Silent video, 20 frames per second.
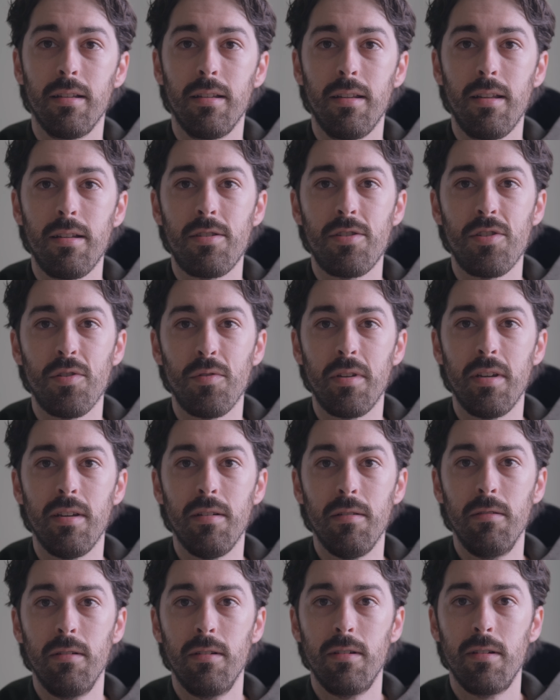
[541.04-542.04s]
That's so
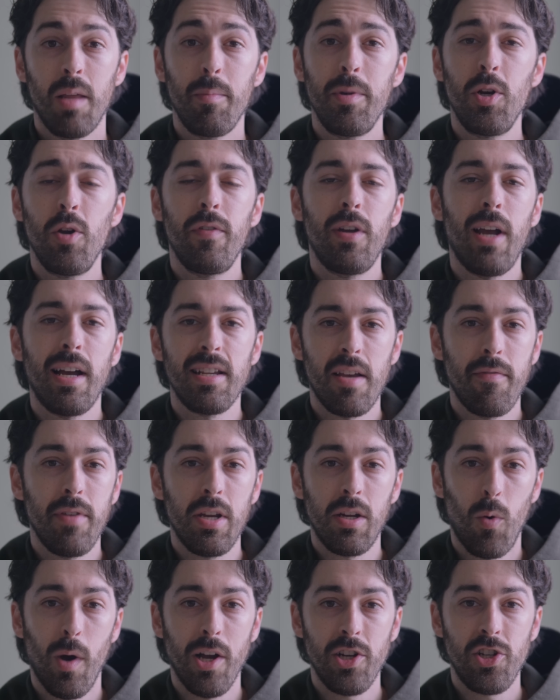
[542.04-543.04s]
cute. Let me know if you guys have any
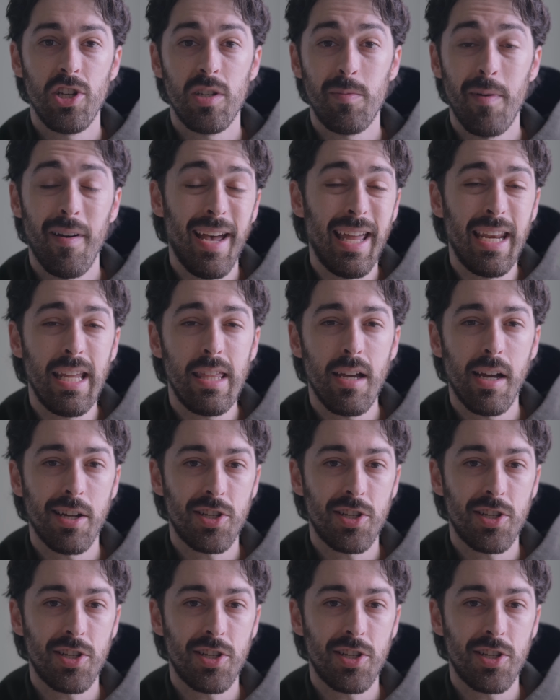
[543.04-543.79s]
questions about anything I